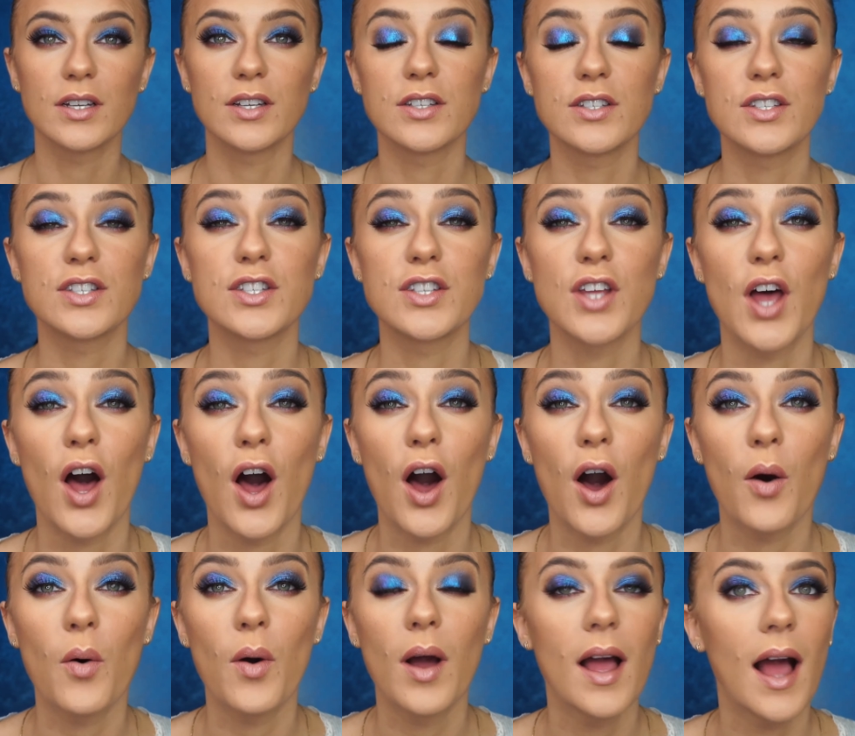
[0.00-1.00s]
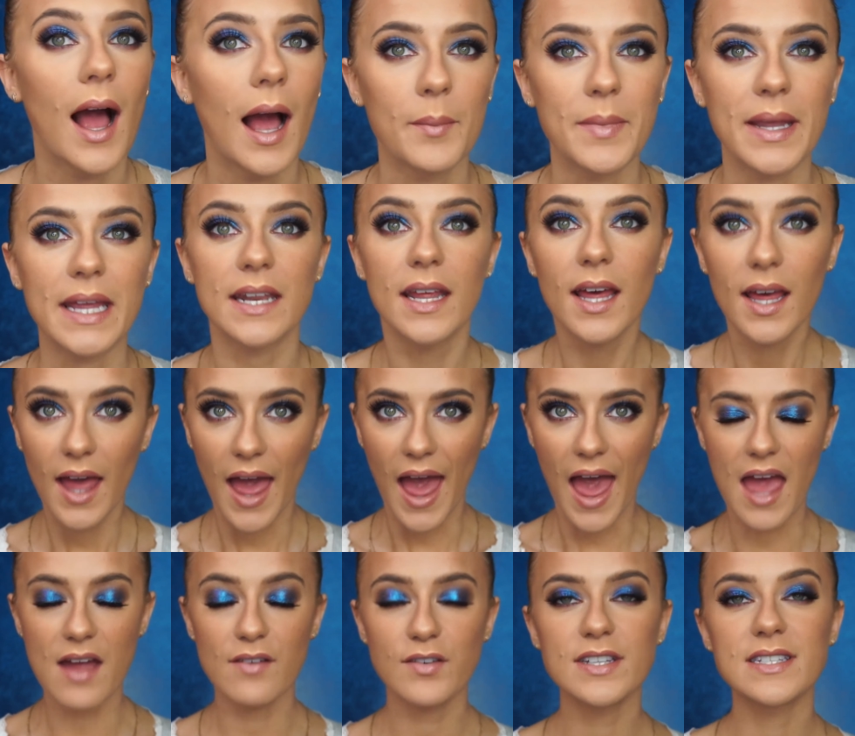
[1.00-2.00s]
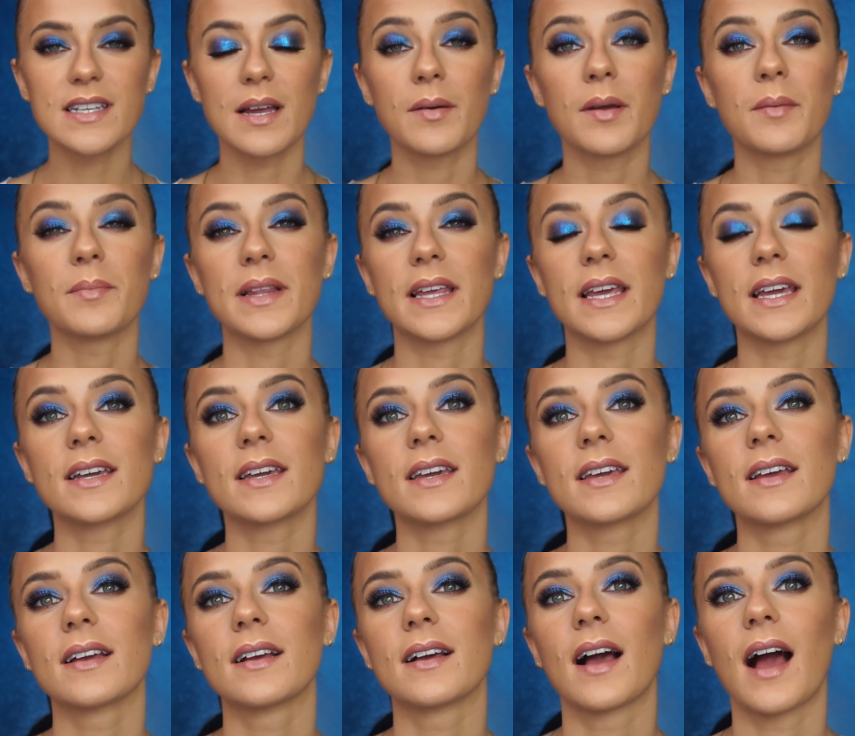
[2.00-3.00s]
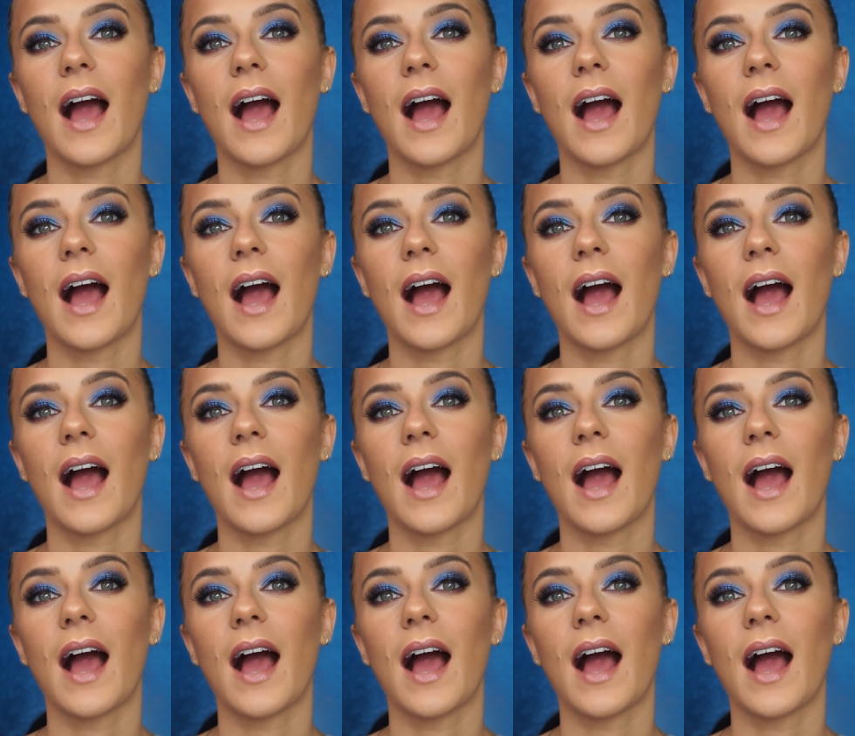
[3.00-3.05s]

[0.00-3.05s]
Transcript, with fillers: So, I mean, every time I blink,